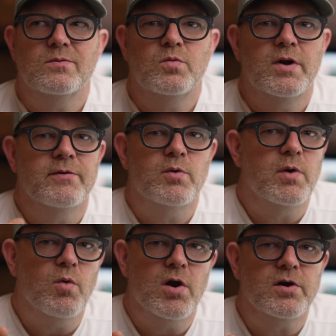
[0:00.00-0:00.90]
whenever
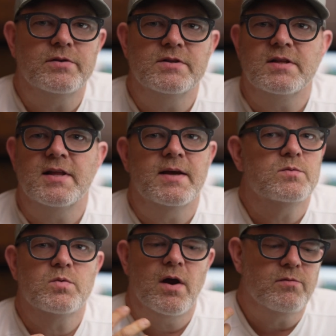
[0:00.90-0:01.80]
we work on these
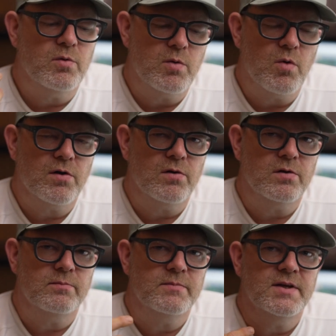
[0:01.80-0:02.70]
claims, wherever we work on them,